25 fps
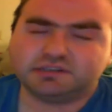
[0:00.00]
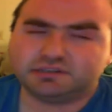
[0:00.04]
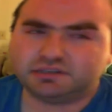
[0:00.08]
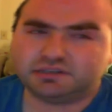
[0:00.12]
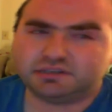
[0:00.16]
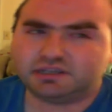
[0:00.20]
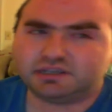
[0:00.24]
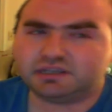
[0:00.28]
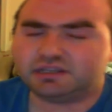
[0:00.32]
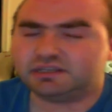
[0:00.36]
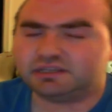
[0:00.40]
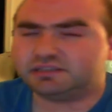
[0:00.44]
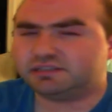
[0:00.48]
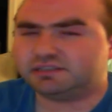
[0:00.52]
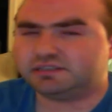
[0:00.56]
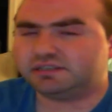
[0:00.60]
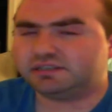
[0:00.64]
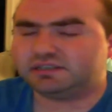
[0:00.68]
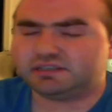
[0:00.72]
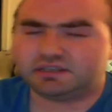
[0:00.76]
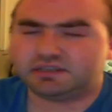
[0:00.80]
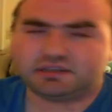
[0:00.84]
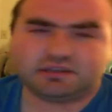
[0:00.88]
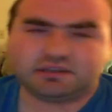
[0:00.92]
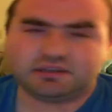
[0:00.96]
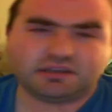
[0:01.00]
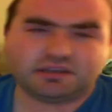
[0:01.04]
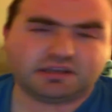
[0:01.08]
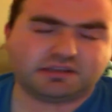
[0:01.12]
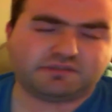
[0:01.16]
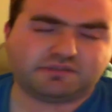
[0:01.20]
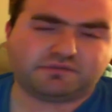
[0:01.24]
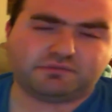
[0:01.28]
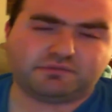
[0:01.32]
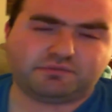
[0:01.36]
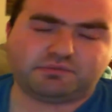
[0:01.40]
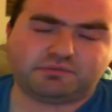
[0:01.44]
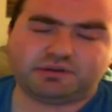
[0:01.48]
So, yeah, that's it. Thank you
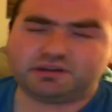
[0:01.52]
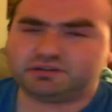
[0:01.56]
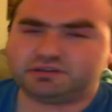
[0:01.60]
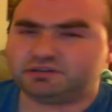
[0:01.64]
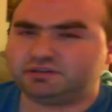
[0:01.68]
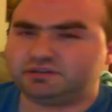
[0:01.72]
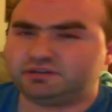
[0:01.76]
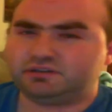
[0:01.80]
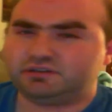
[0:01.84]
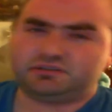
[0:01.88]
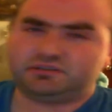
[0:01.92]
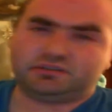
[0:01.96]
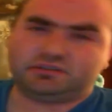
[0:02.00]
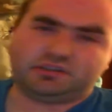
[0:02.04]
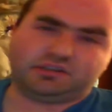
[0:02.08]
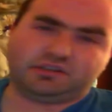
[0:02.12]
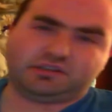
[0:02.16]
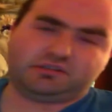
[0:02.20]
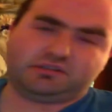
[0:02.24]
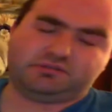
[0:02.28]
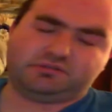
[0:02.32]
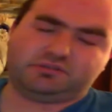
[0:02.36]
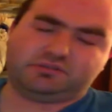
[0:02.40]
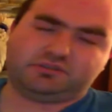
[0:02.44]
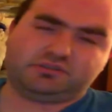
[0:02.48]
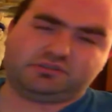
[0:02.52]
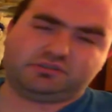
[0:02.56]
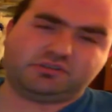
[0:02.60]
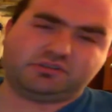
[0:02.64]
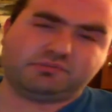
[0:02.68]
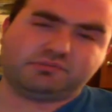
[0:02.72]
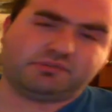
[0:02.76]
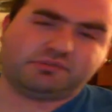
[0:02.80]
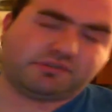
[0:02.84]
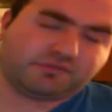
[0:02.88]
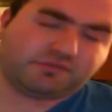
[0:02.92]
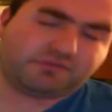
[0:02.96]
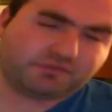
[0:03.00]
guys for watching. Thank you
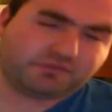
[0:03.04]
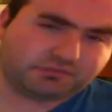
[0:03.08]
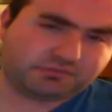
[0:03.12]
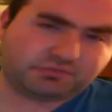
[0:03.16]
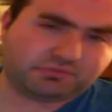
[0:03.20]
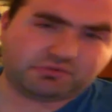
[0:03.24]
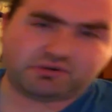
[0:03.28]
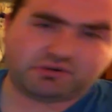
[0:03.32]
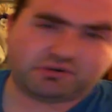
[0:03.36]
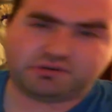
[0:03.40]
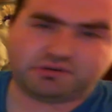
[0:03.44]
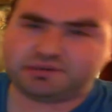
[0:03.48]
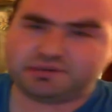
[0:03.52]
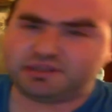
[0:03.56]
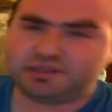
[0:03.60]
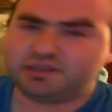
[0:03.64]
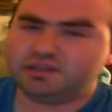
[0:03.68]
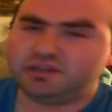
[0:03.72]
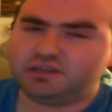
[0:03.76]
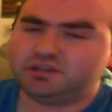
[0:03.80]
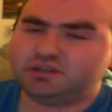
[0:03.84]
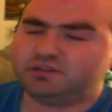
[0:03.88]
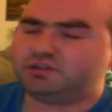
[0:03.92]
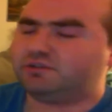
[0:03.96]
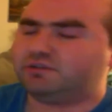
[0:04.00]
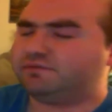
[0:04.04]
so much for supporting me.